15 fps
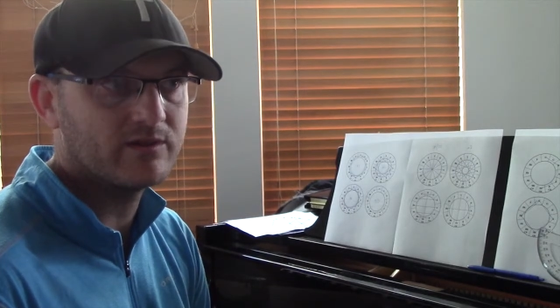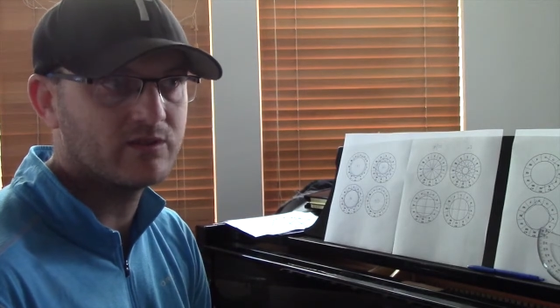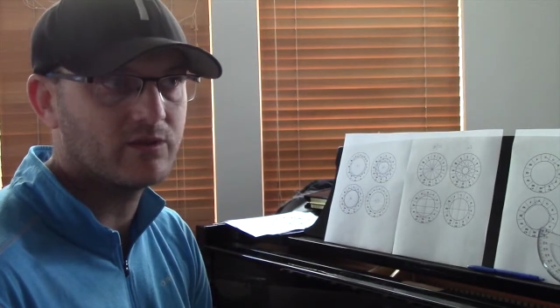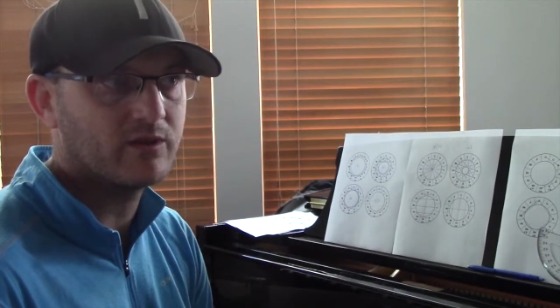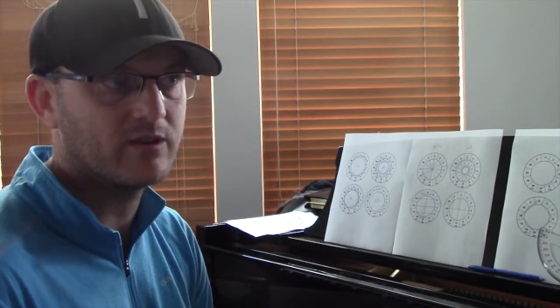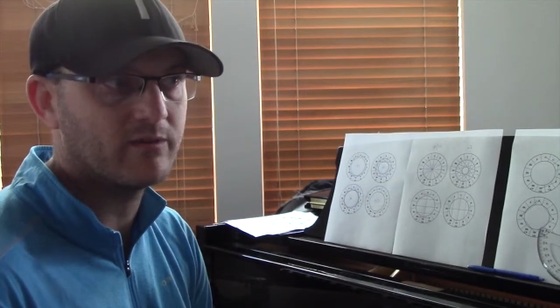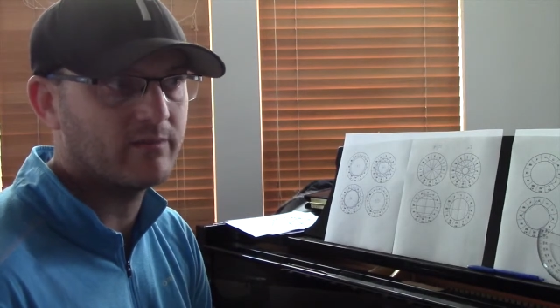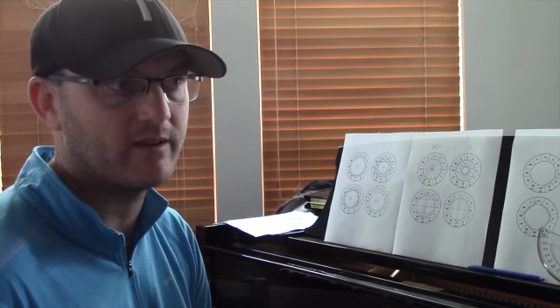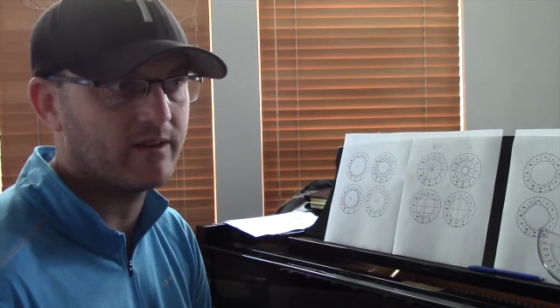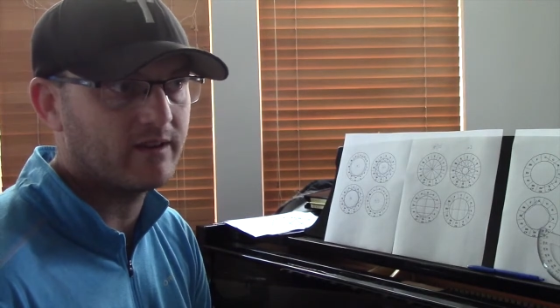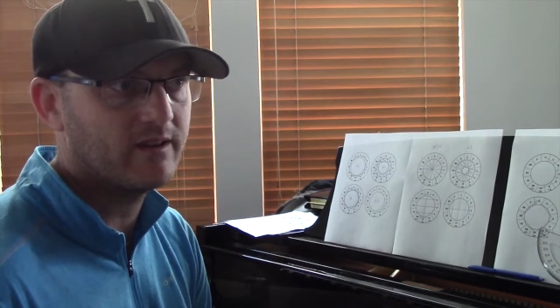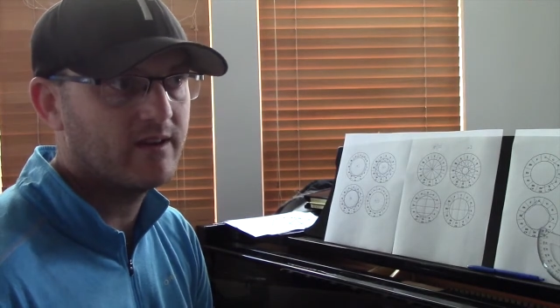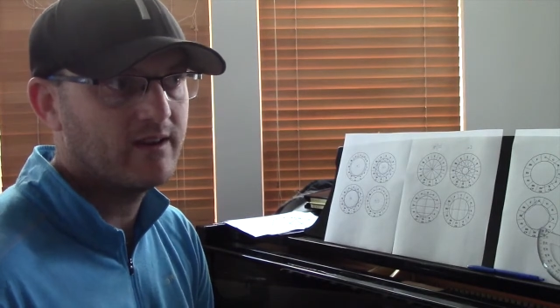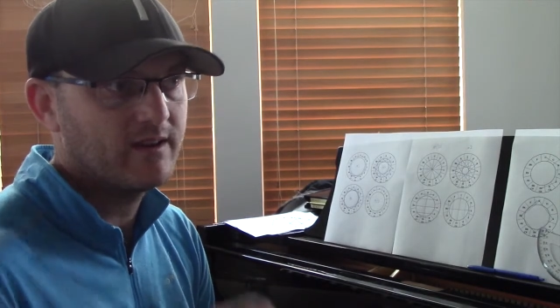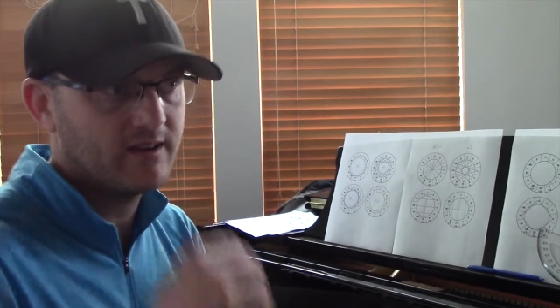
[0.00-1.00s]
is going to
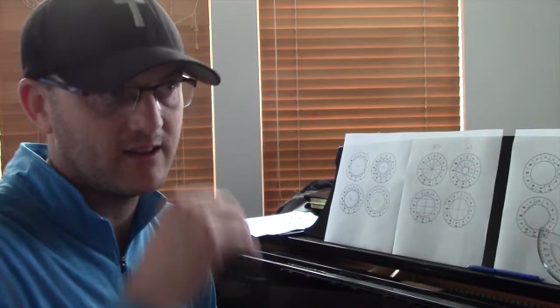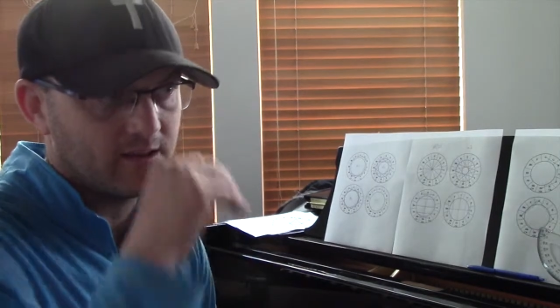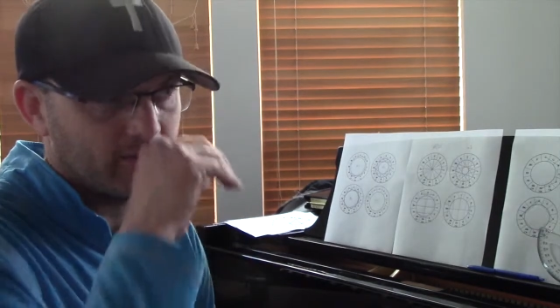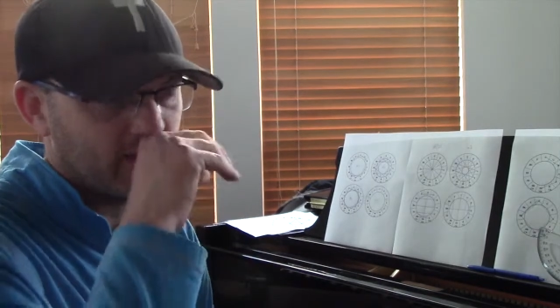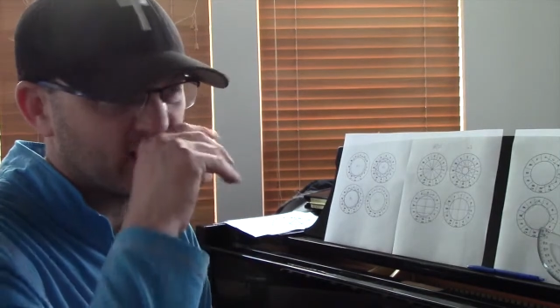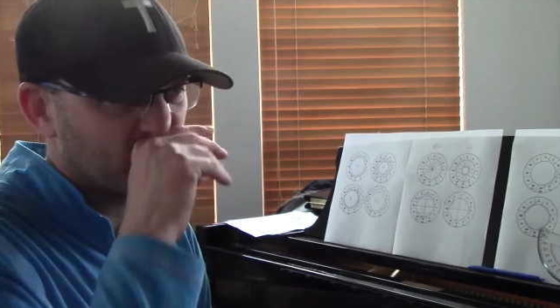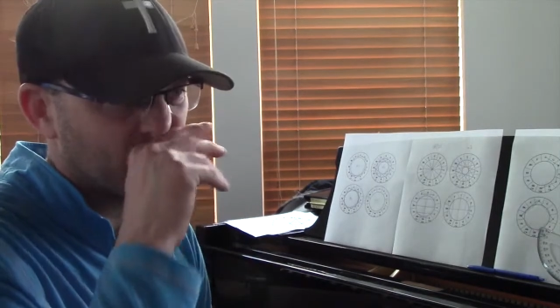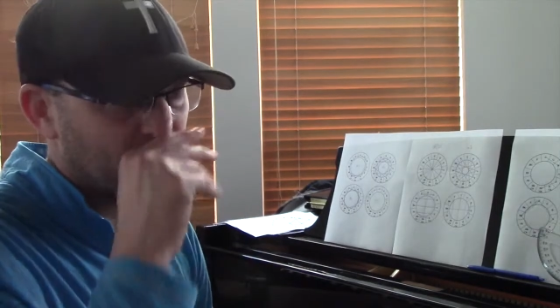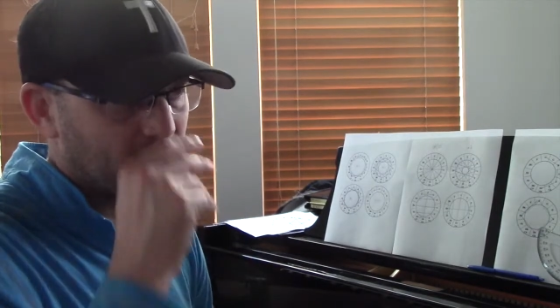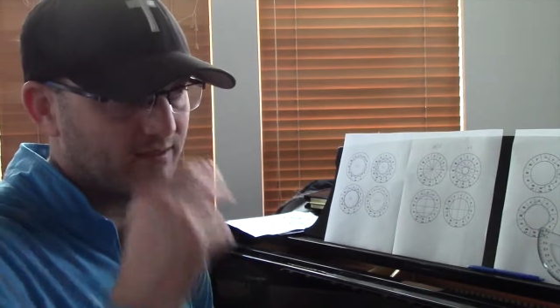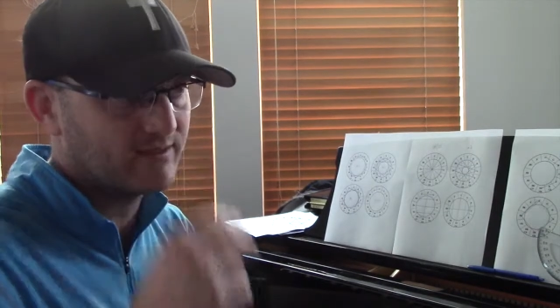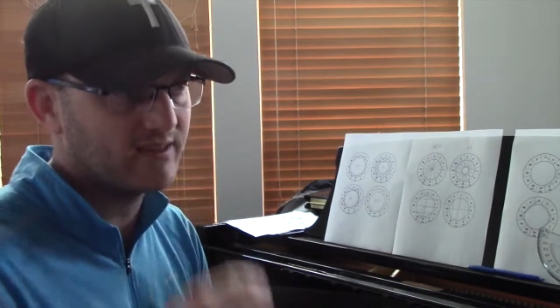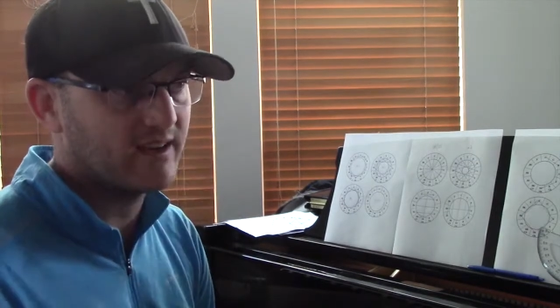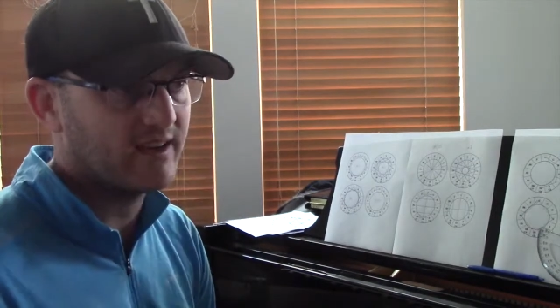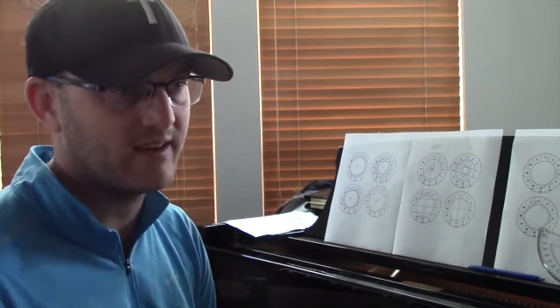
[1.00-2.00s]
be, in the best way of
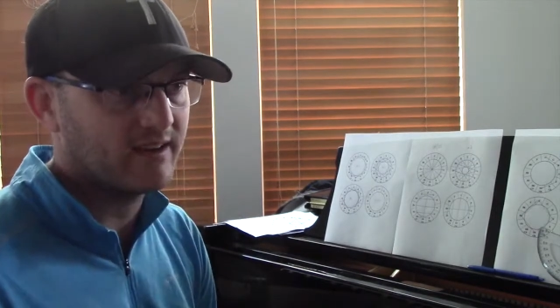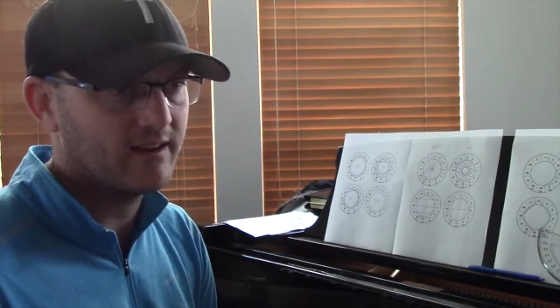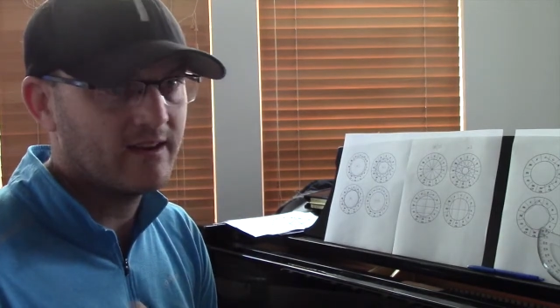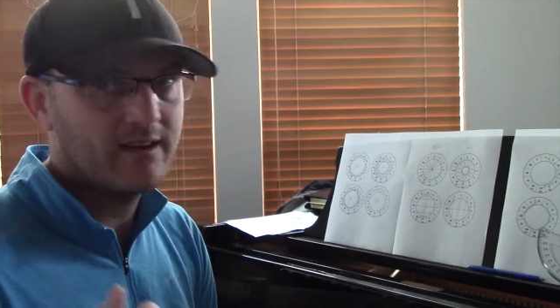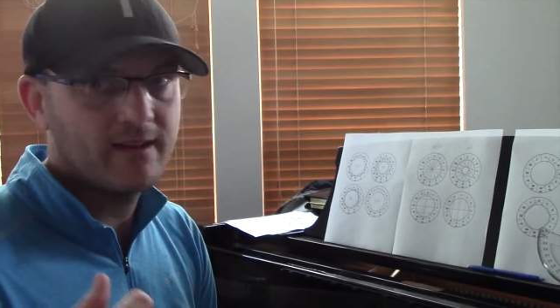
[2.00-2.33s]
saying it,